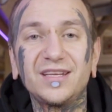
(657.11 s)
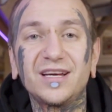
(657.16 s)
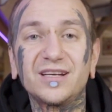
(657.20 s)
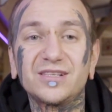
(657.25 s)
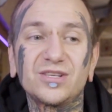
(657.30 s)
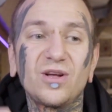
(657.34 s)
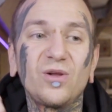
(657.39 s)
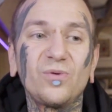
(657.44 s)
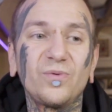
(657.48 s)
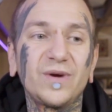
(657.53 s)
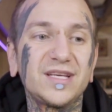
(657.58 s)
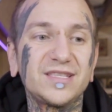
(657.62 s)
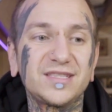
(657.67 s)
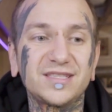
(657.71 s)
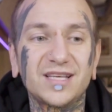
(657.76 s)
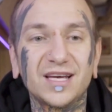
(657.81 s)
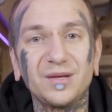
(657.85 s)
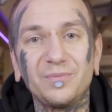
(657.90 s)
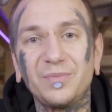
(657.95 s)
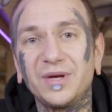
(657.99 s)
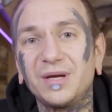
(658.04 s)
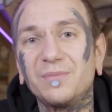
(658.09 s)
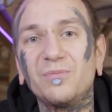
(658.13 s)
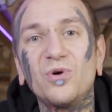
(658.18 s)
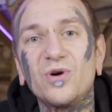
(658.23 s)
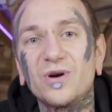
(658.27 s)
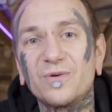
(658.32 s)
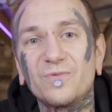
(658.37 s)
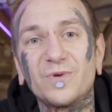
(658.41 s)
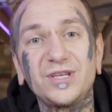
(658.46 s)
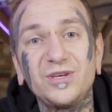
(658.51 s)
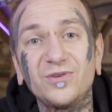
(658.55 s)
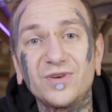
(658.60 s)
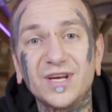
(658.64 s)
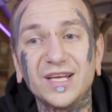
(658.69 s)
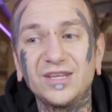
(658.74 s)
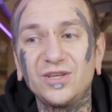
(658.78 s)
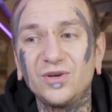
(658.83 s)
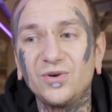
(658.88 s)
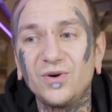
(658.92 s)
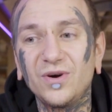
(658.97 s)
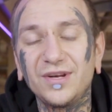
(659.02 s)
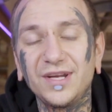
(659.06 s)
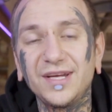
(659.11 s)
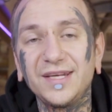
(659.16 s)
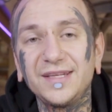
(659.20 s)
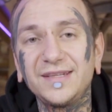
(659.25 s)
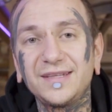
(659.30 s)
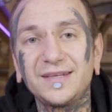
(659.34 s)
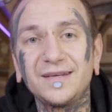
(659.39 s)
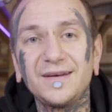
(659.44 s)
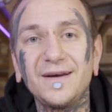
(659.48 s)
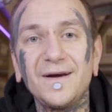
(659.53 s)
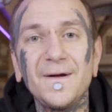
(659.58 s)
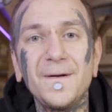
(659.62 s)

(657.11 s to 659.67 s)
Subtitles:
there's always gonna be more what you can do on it.